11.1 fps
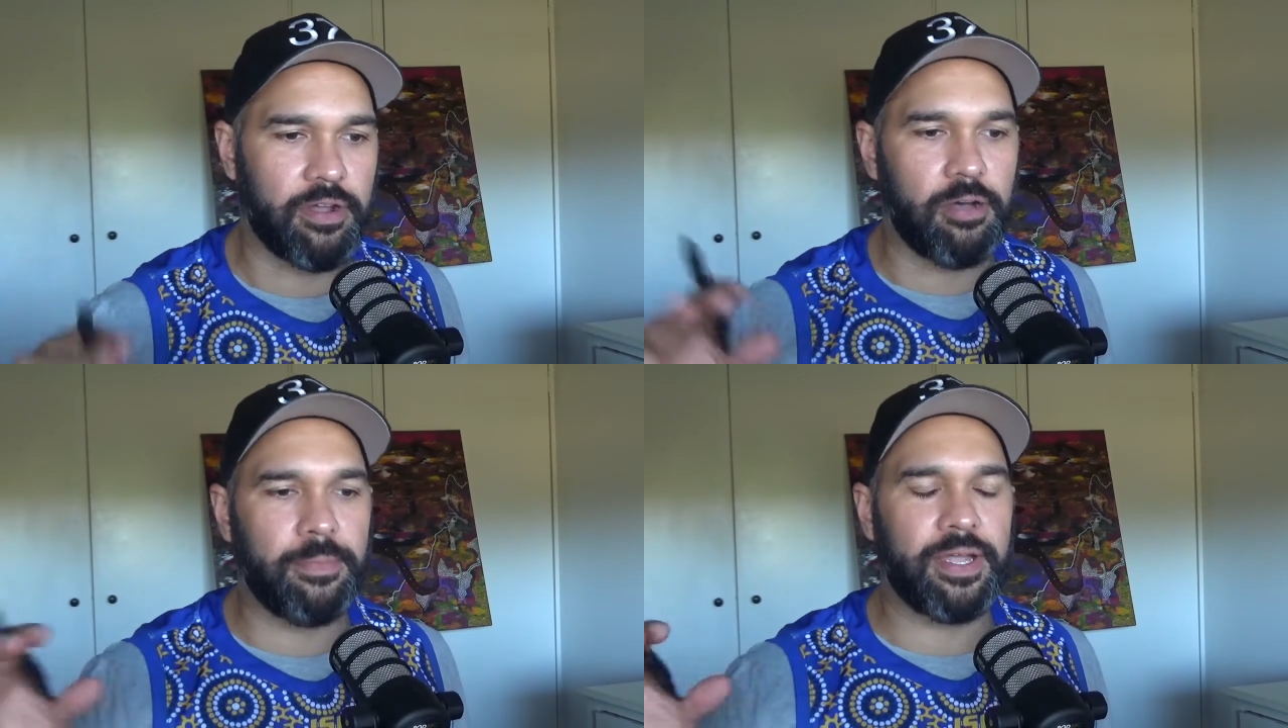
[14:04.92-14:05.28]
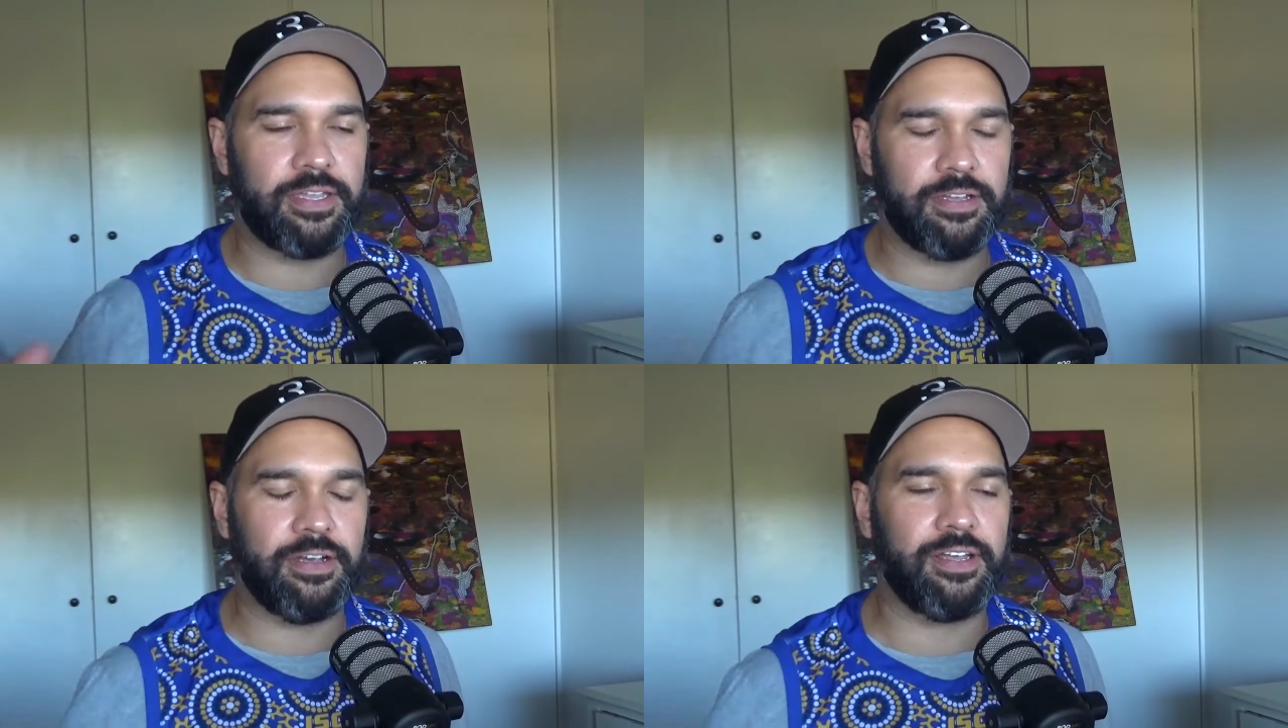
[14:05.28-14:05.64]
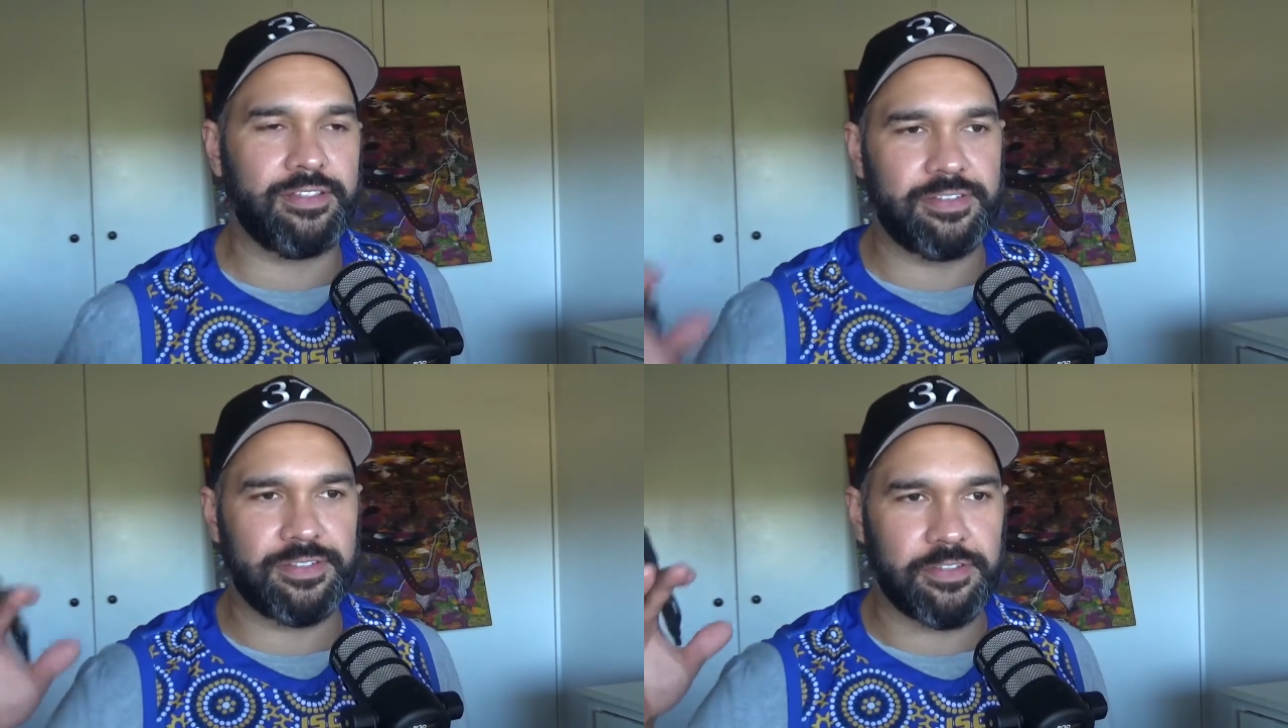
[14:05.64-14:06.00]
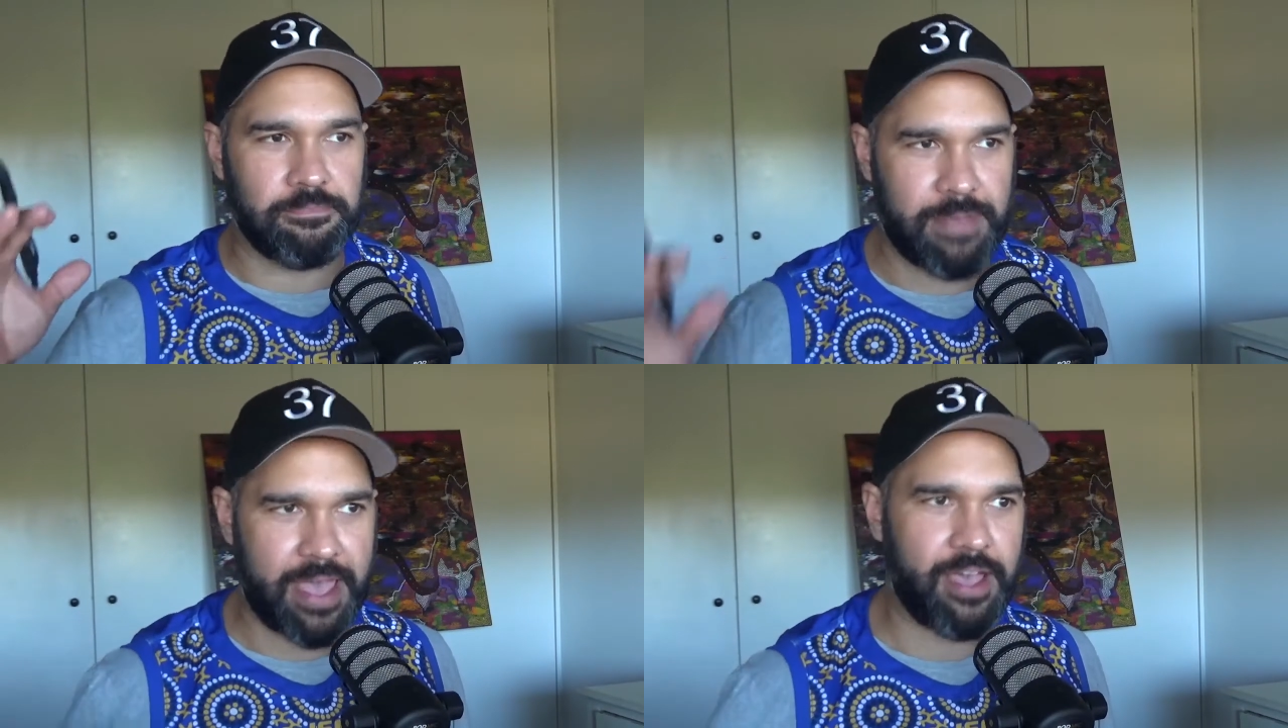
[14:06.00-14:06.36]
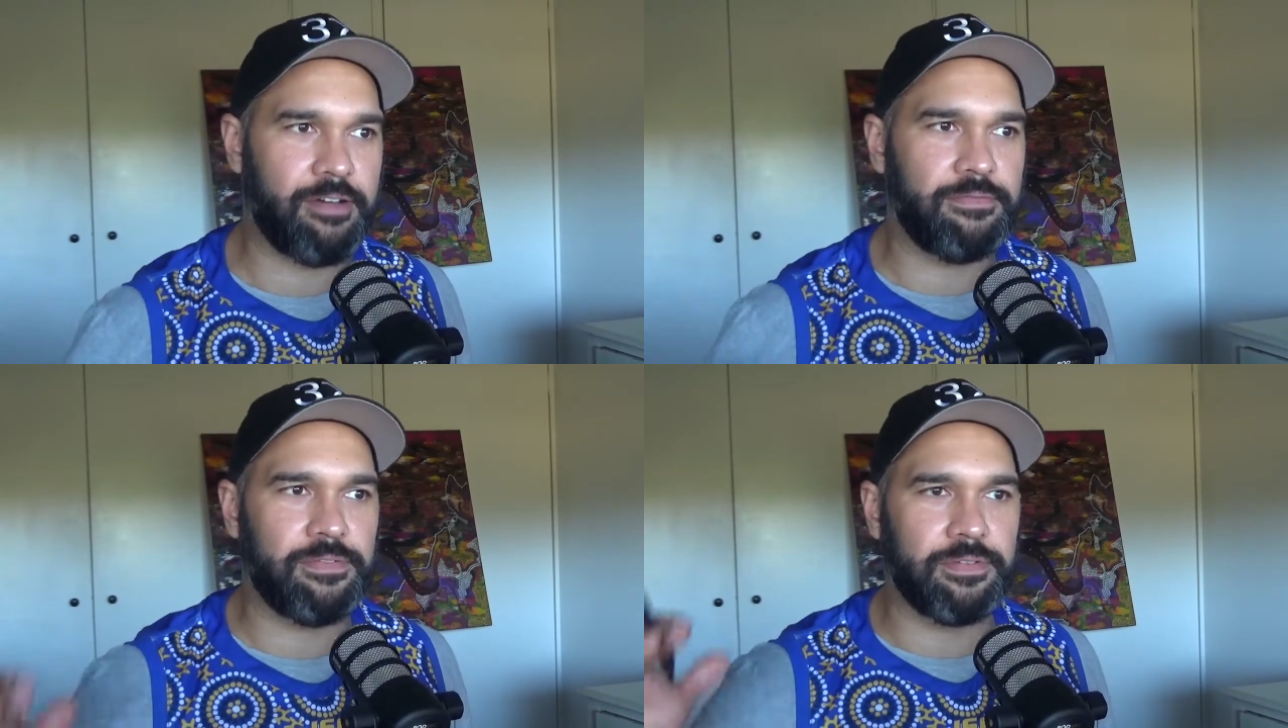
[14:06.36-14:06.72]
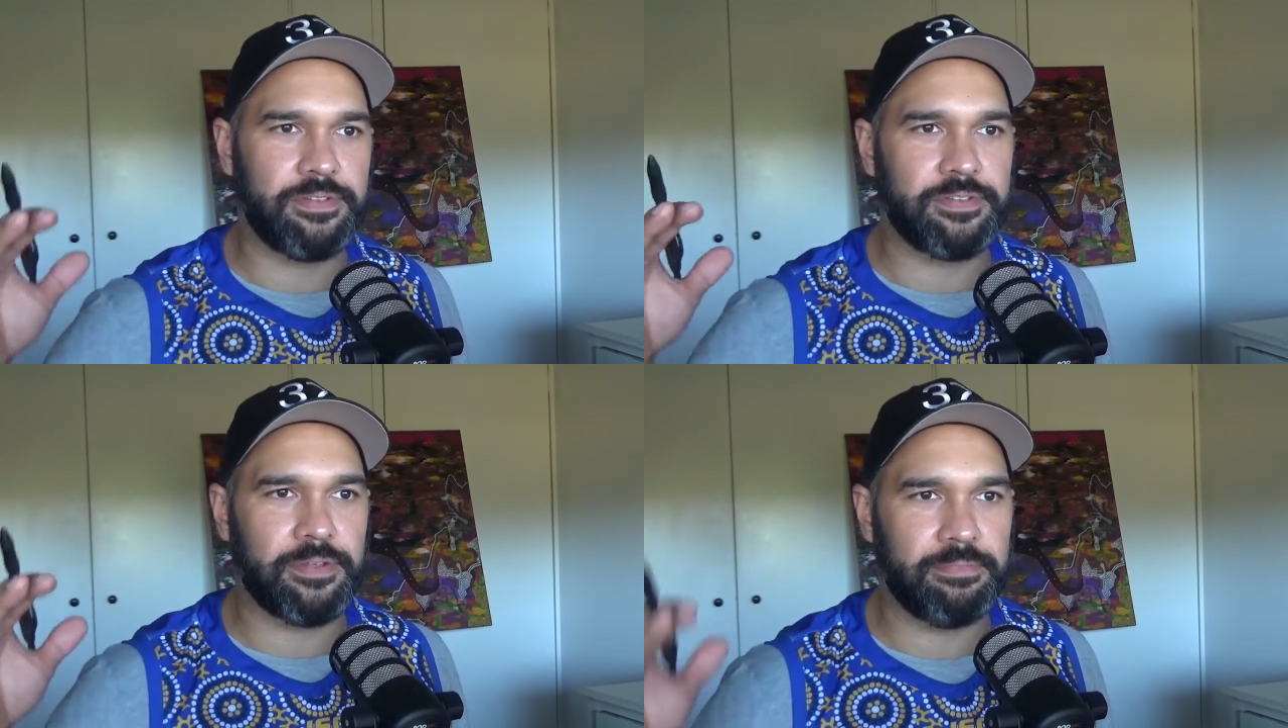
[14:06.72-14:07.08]
oh my God, this is so powerful. This
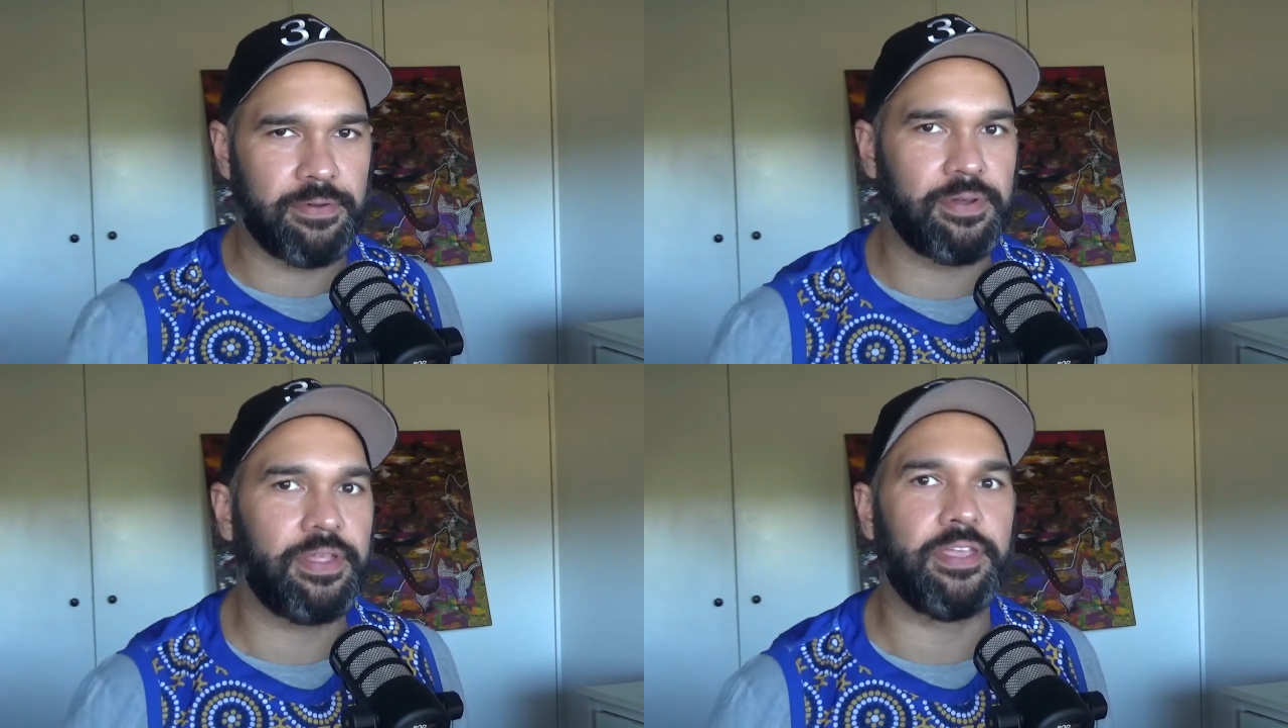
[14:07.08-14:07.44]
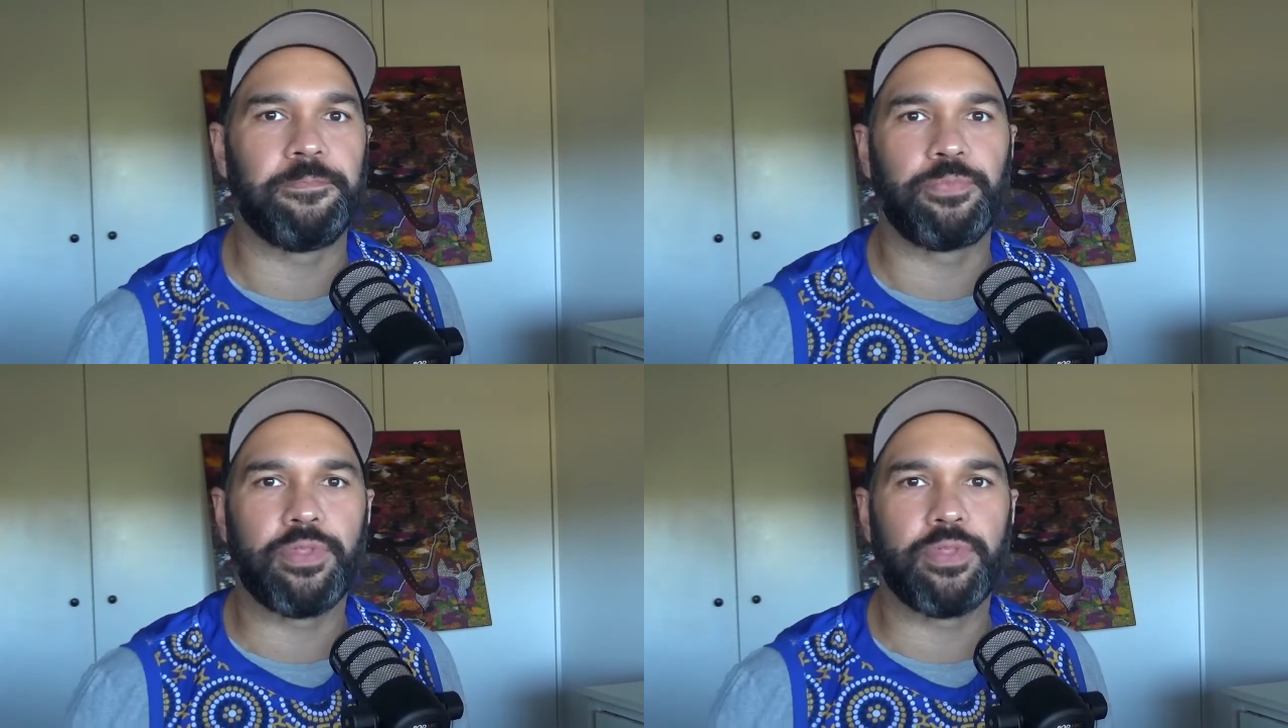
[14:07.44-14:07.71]
is so poignant.